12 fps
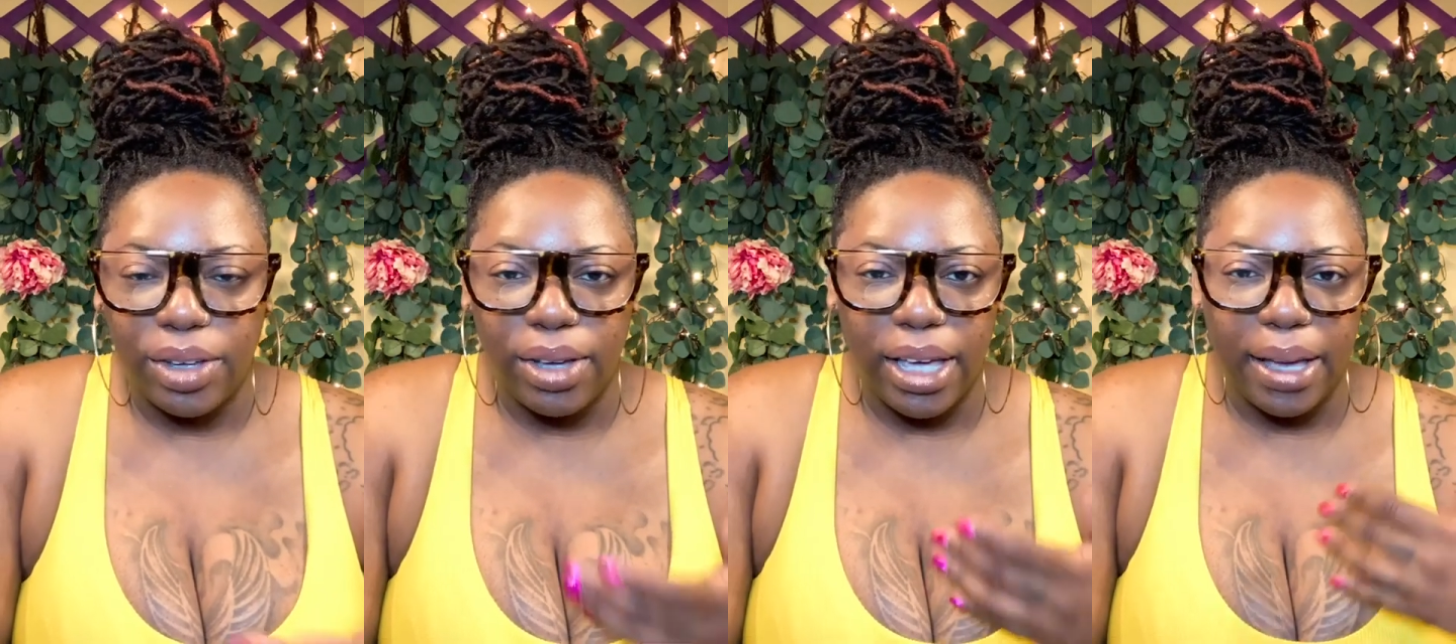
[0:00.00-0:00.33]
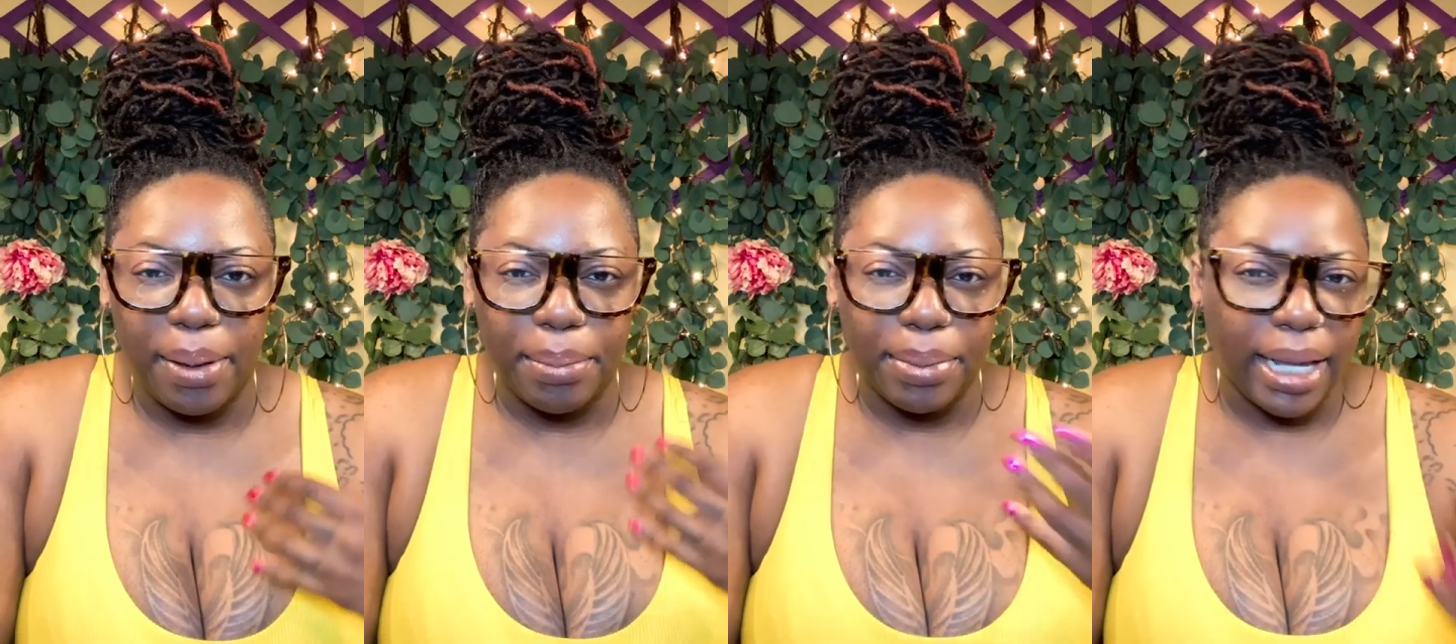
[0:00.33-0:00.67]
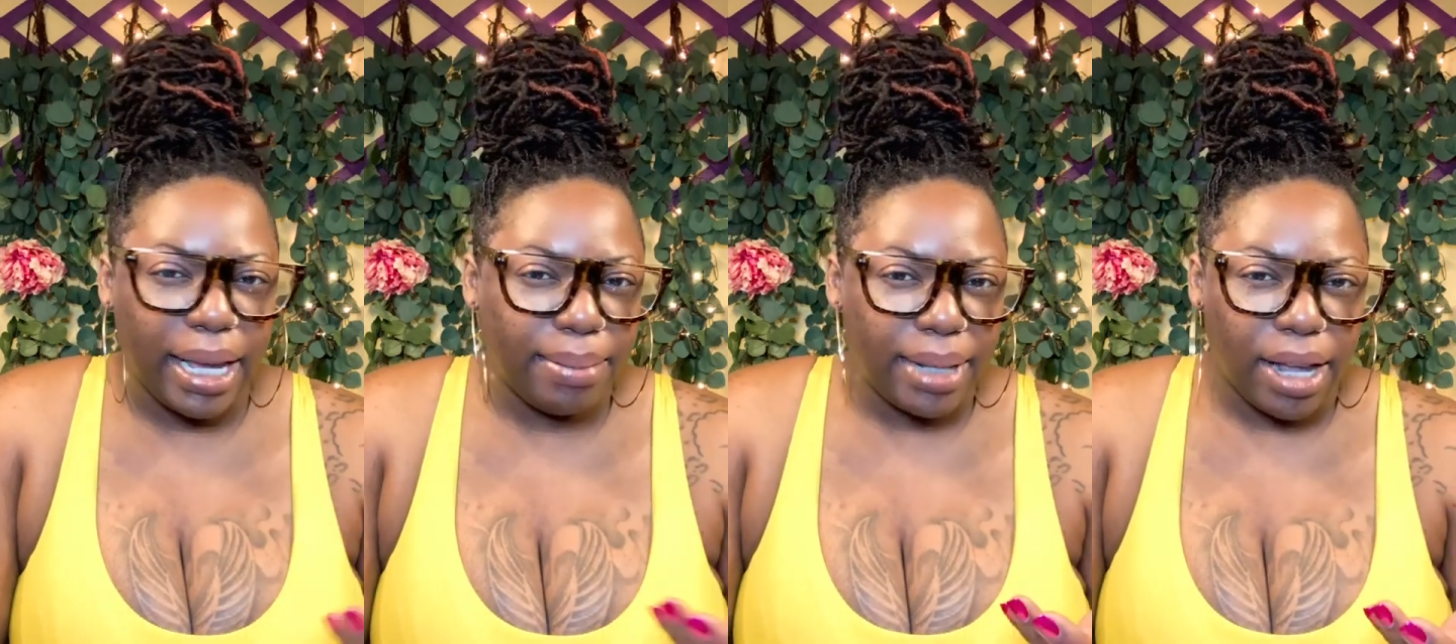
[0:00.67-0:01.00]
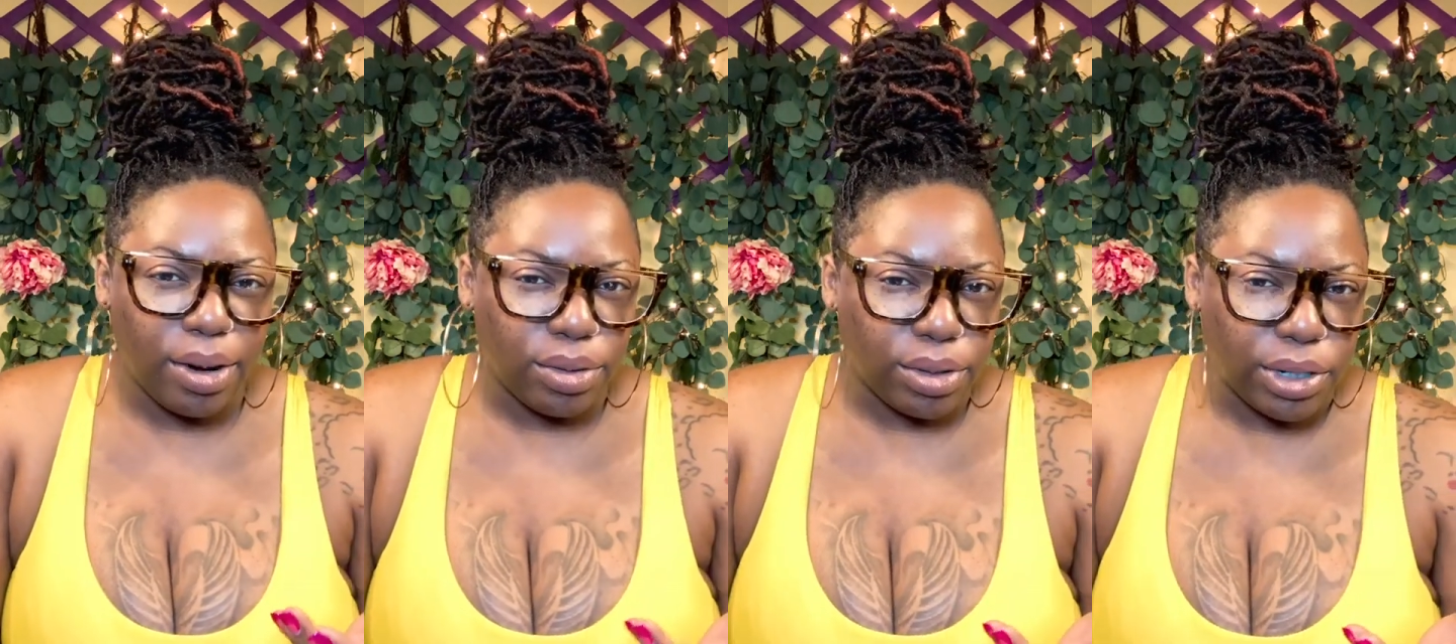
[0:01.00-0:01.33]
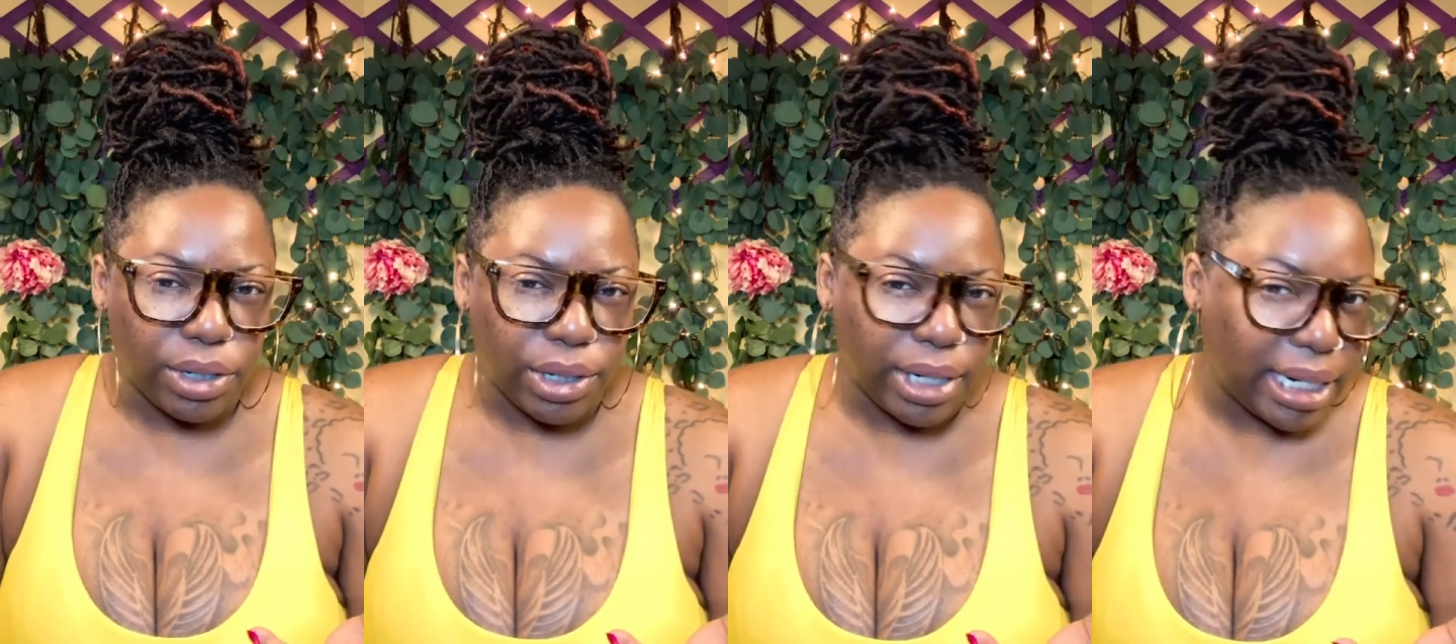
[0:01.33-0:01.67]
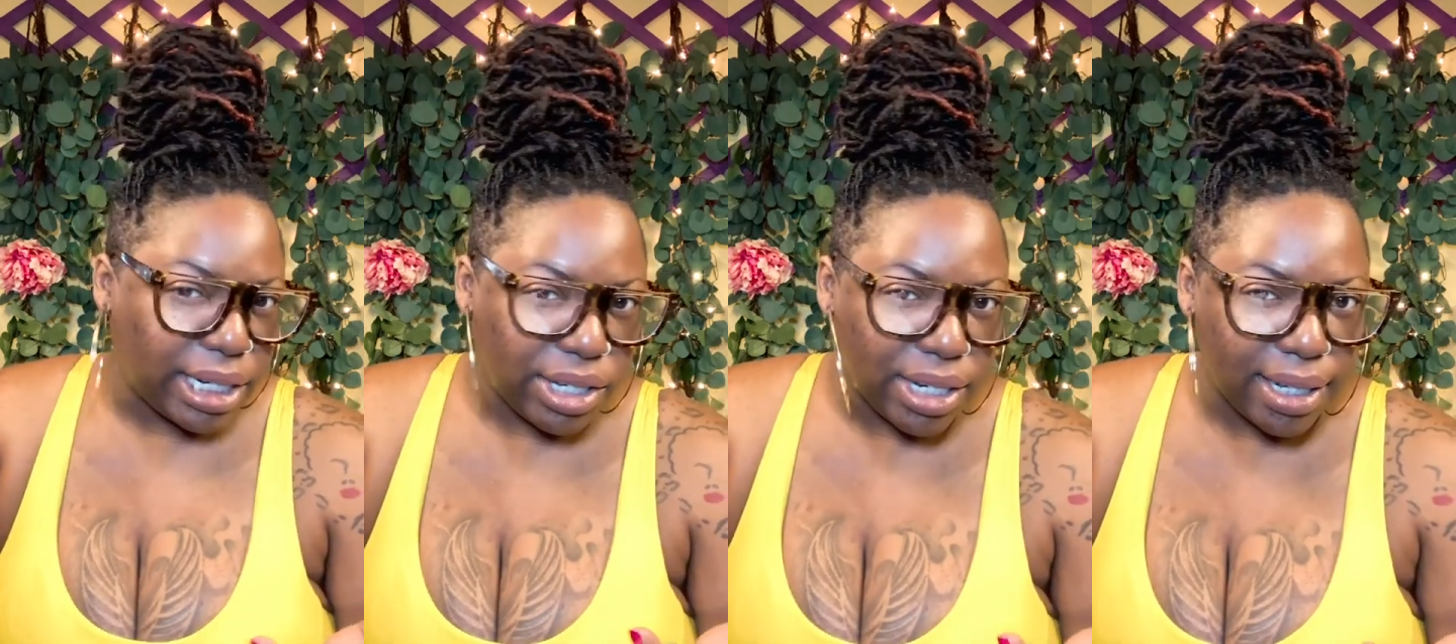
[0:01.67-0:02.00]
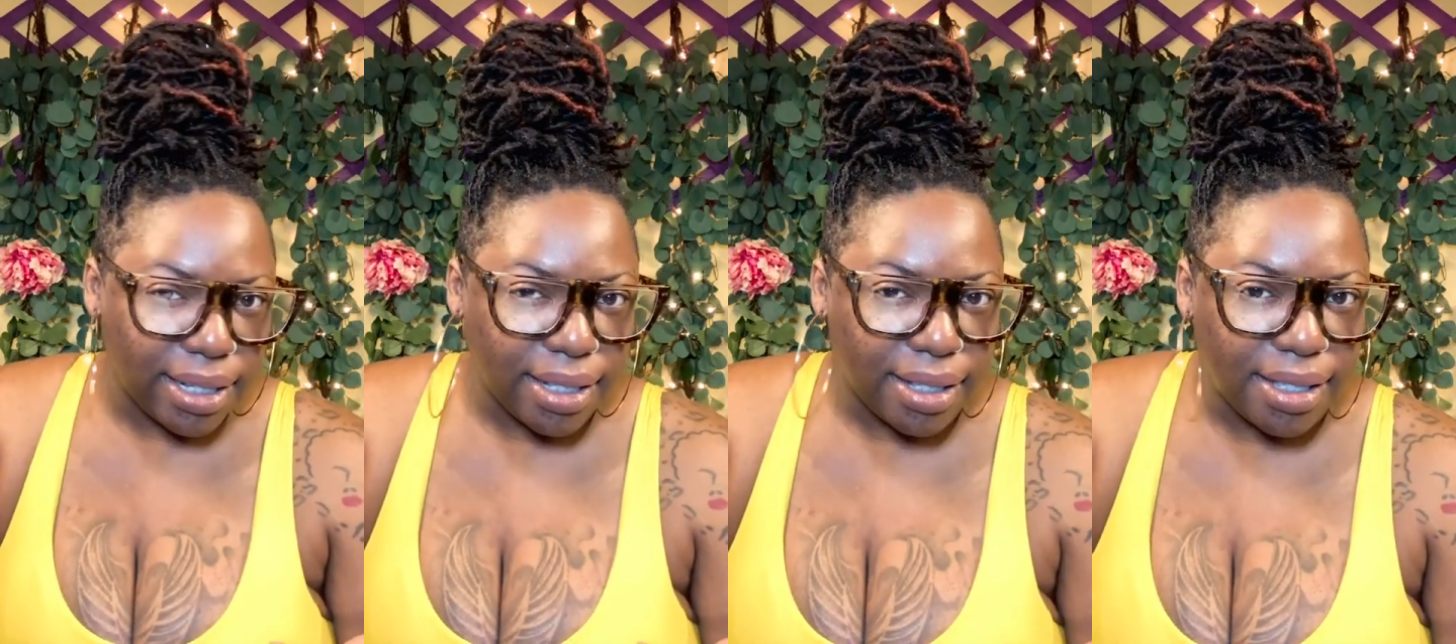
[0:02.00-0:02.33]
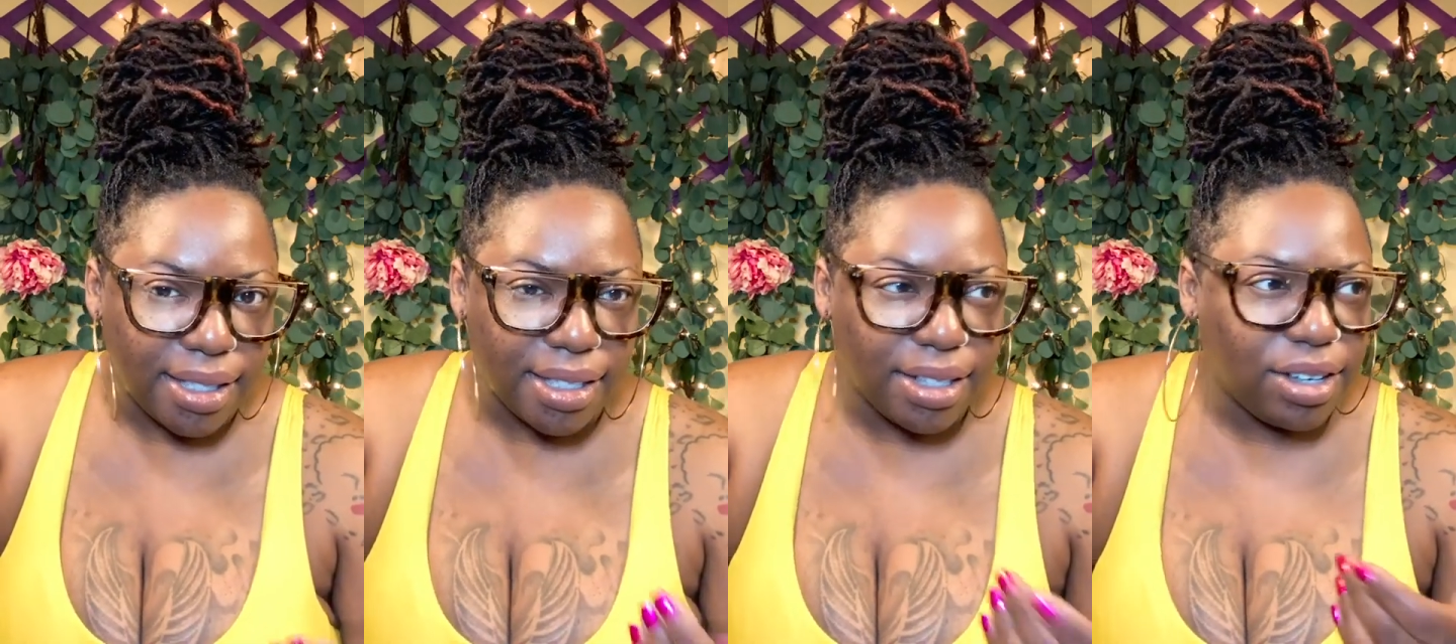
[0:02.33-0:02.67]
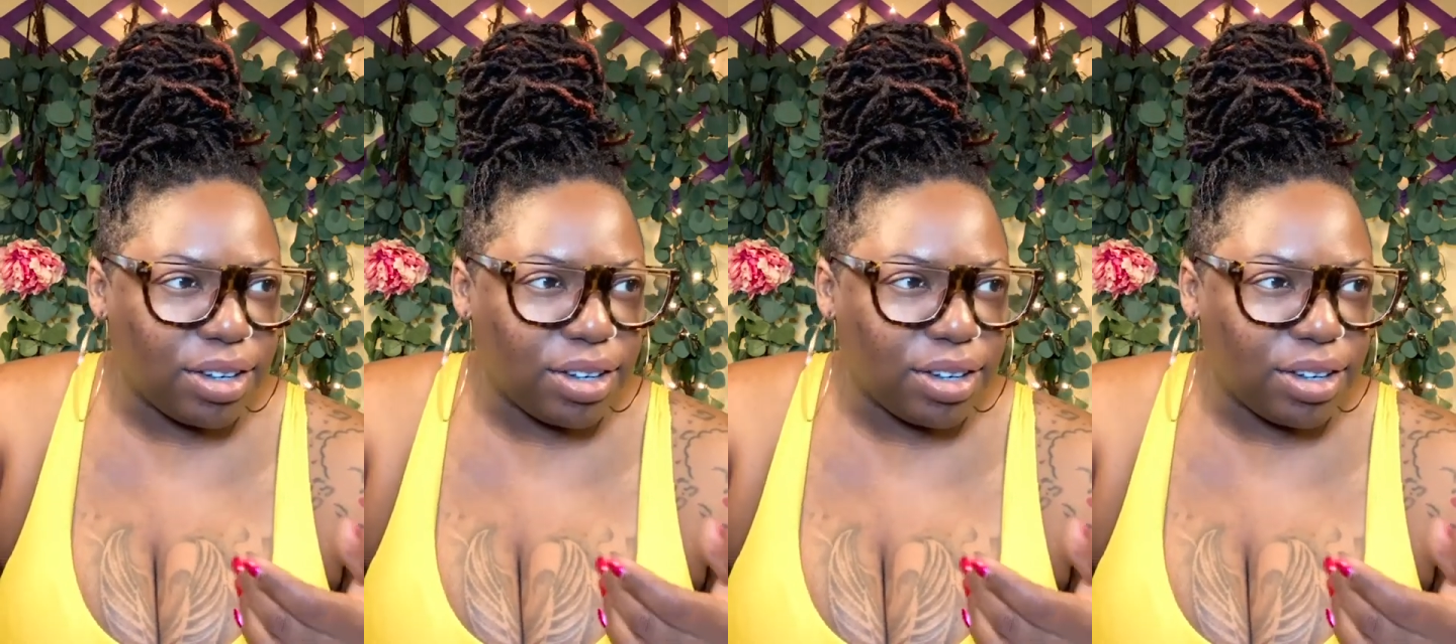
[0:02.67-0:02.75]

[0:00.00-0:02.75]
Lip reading: you can't blame that on Christians.